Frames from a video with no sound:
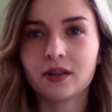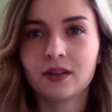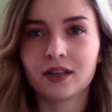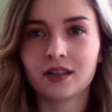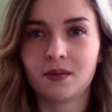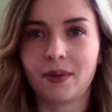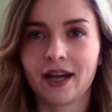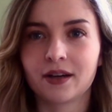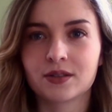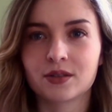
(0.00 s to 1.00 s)
link in the
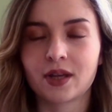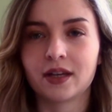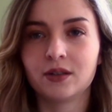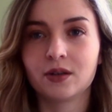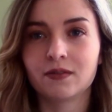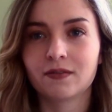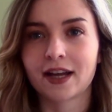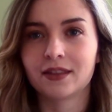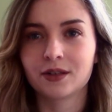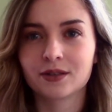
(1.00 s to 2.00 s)
bio so that you can
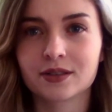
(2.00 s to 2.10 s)
find those.